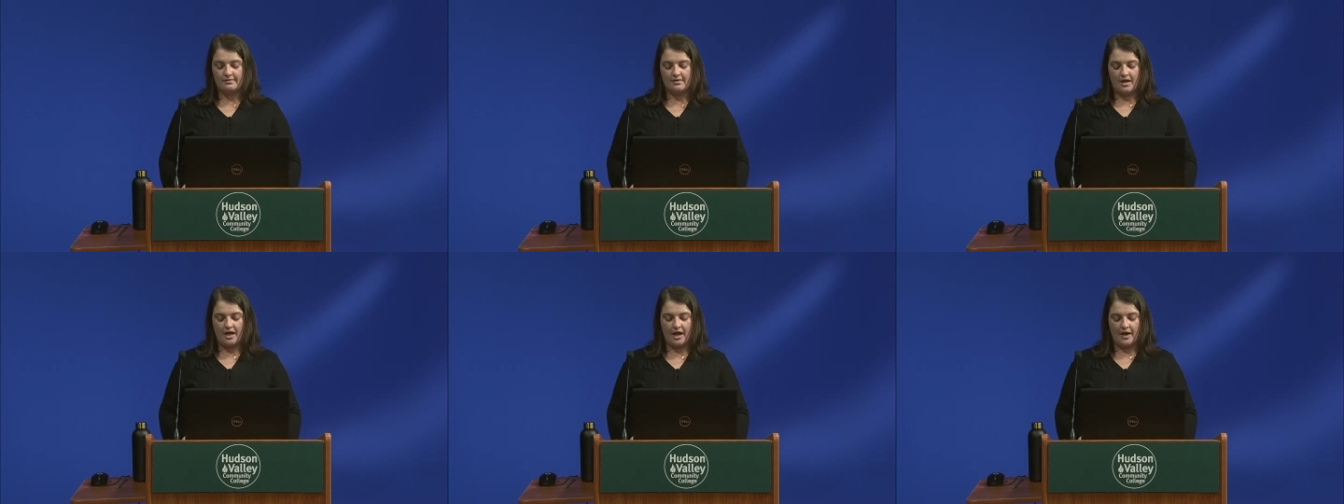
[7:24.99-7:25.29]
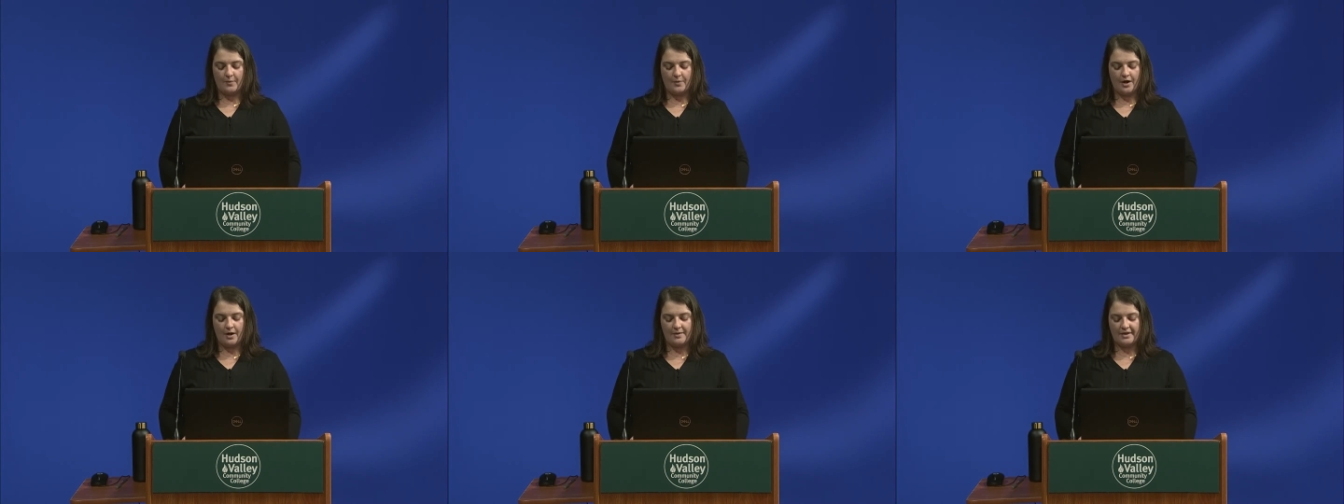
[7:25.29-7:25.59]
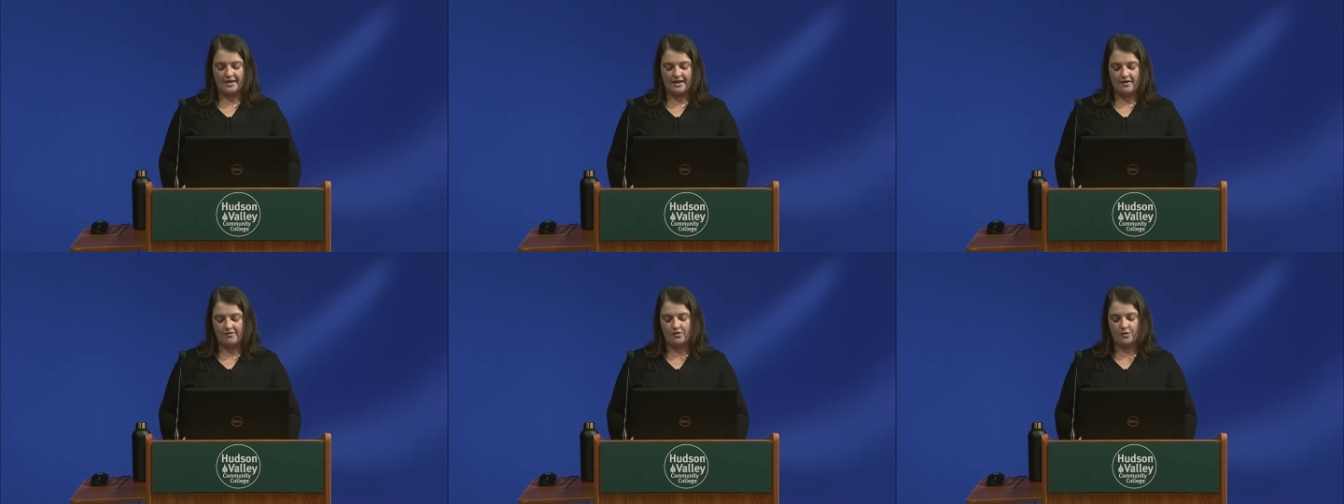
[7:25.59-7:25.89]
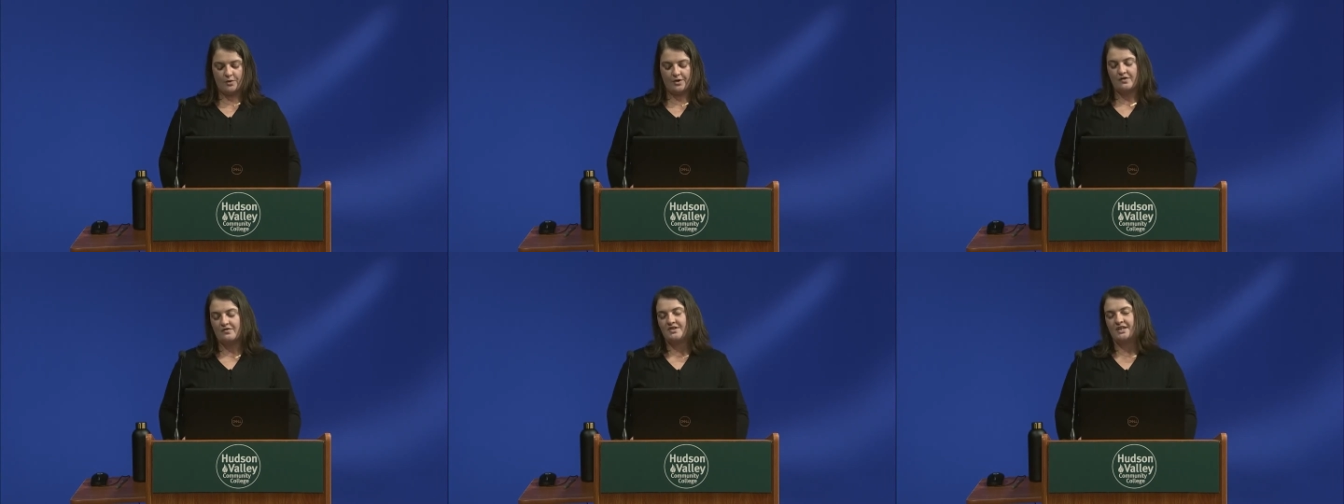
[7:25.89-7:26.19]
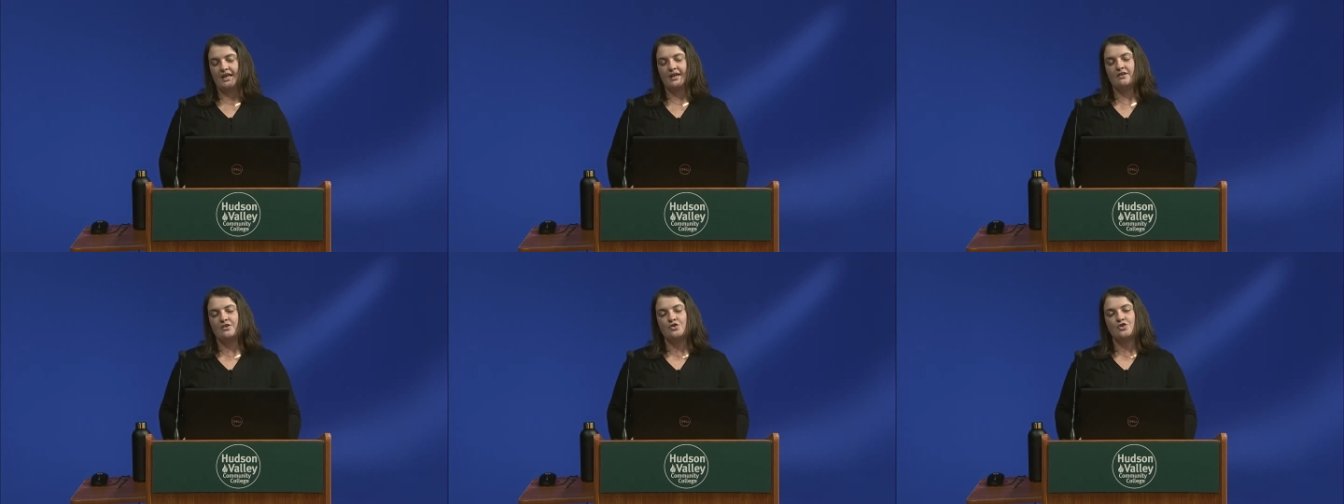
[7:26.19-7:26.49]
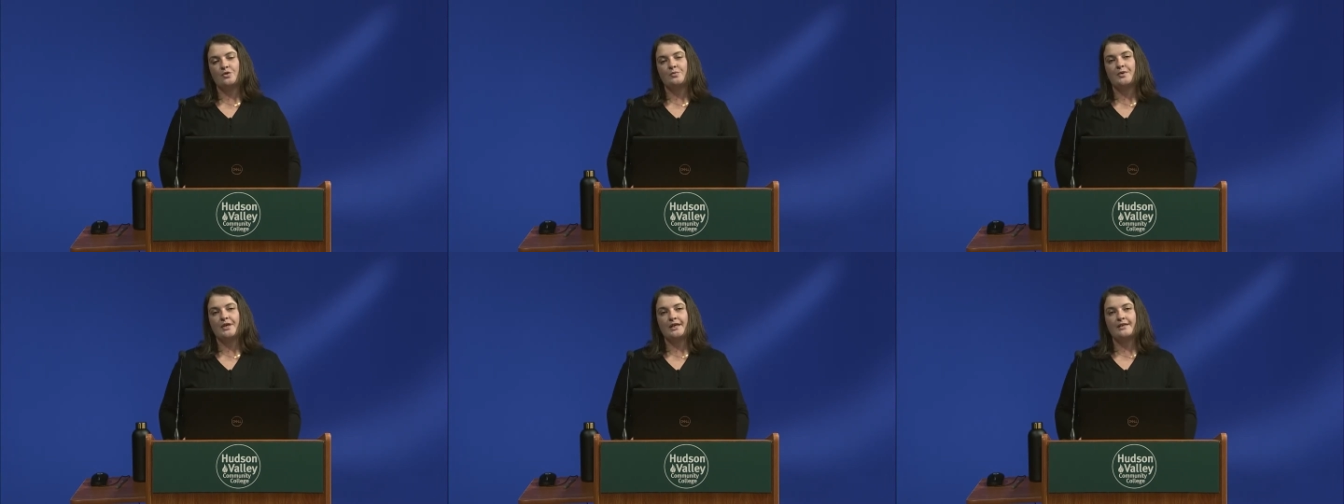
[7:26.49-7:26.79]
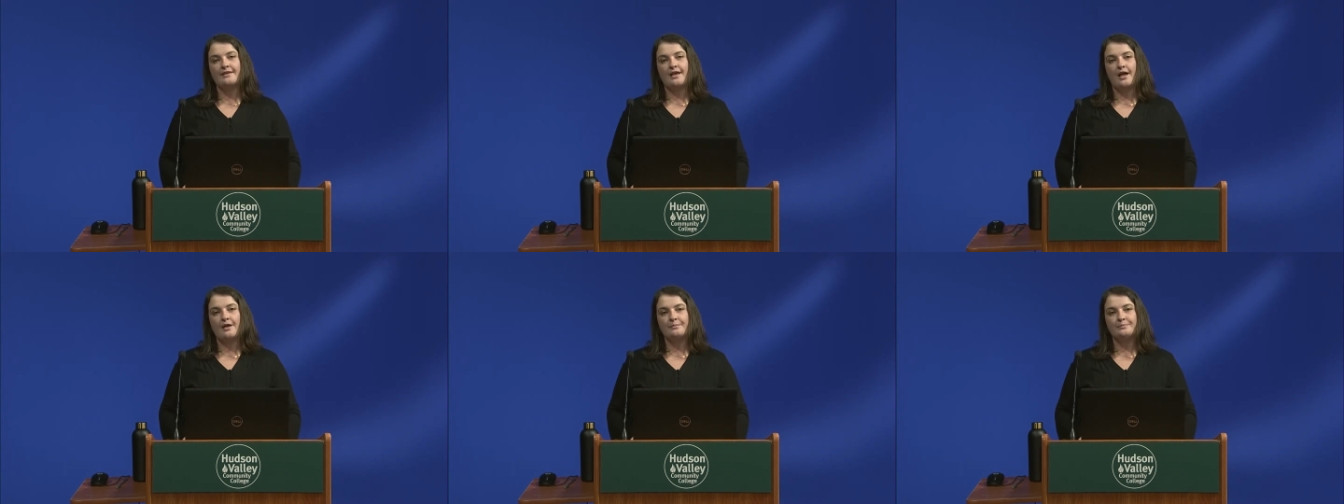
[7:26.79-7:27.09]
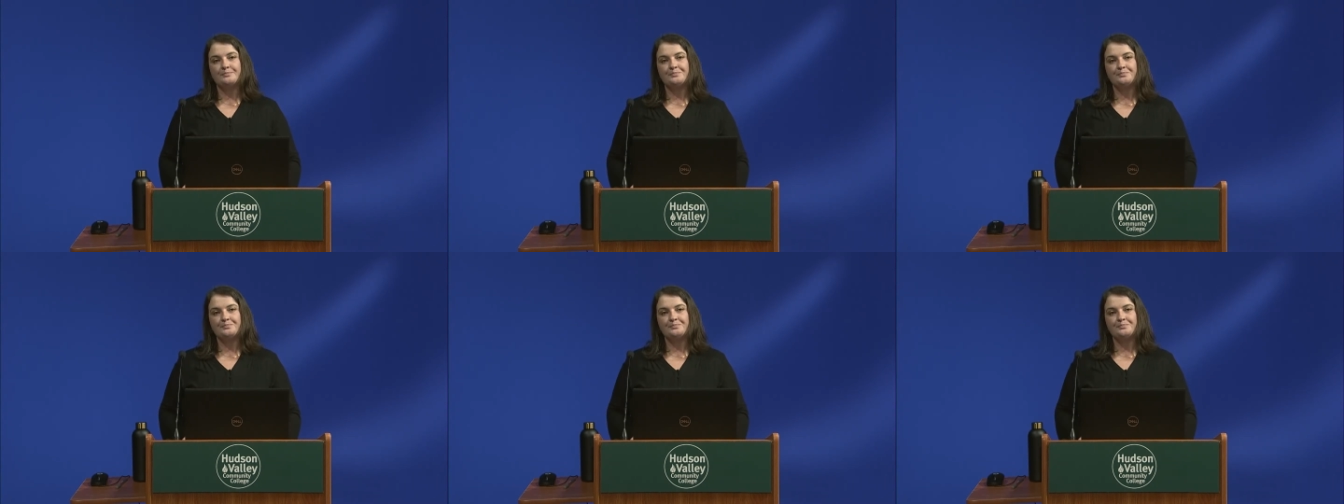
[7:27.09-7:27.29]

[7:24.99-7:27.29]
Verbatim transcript: I probably never would have taken a trip like that.